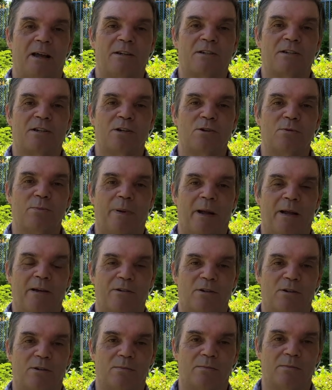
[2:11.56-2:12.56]

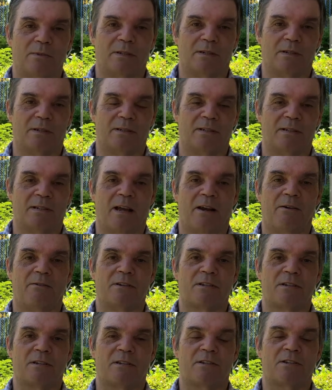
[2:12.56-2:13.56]
two-bedroomed
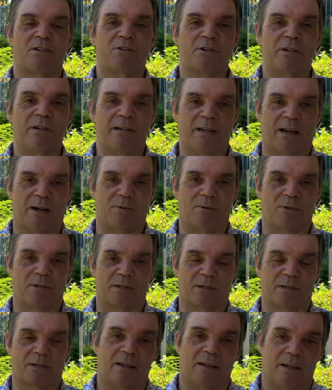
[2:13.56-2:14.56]
terraced street
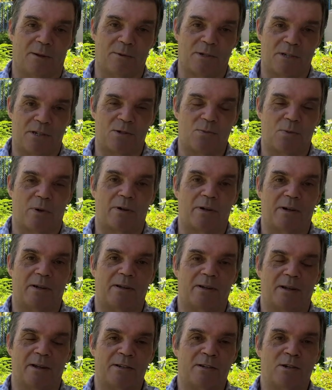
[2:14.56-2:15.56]
house. Now this is what
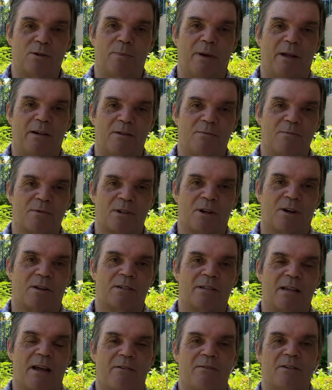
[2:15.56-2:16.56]
a two-bedroom sort
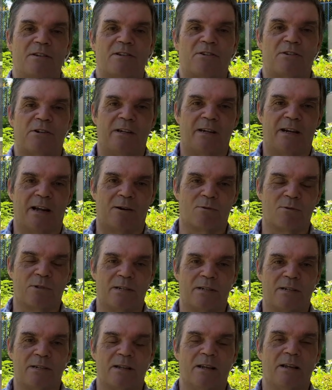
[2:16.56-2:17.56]
of terraced street house
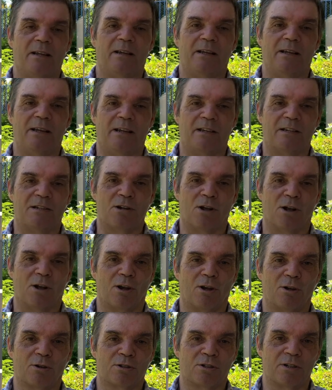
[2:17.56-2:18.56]
is. It's not
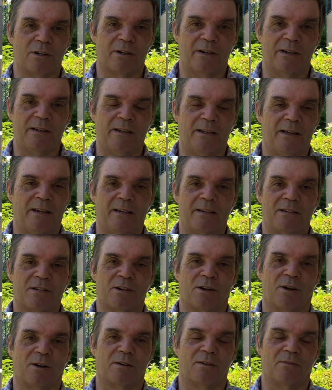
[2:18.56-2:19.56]
luxury, it's
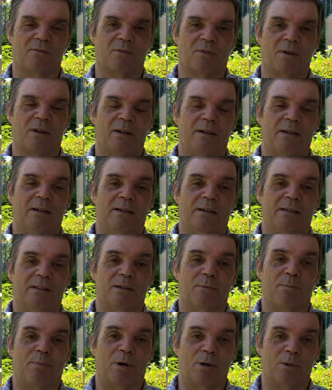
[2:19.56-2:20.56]
sort of
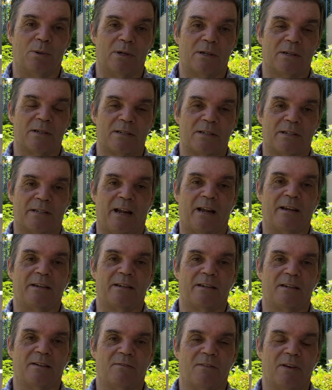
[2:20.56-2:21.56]
the poor
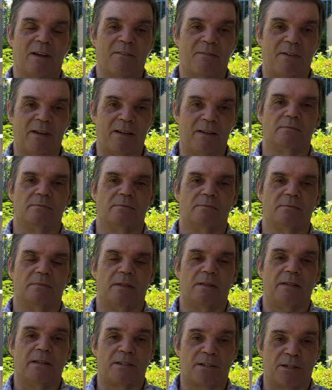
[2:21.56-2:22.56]
standard of living. This